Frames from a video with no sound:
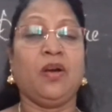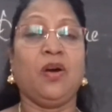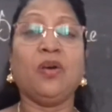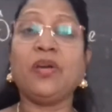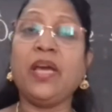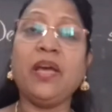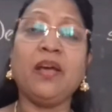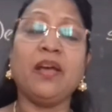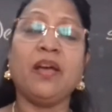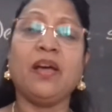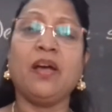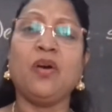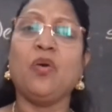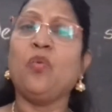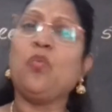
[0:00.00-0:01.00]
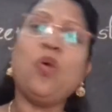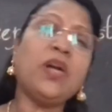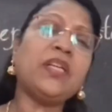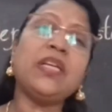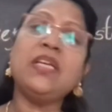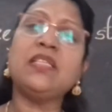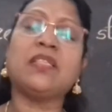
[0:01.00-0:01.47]
Okay?
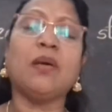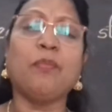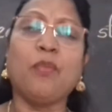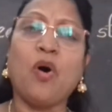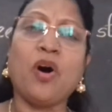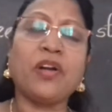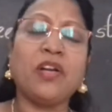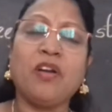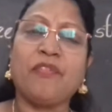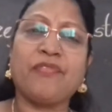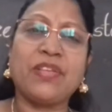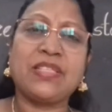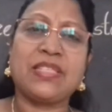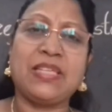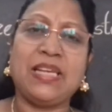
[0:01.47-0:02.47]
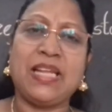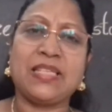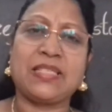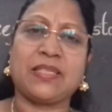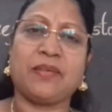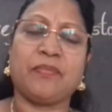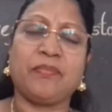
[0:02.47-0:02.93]
What is the moral of this
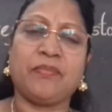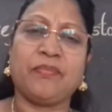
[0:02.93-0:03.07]
lesson?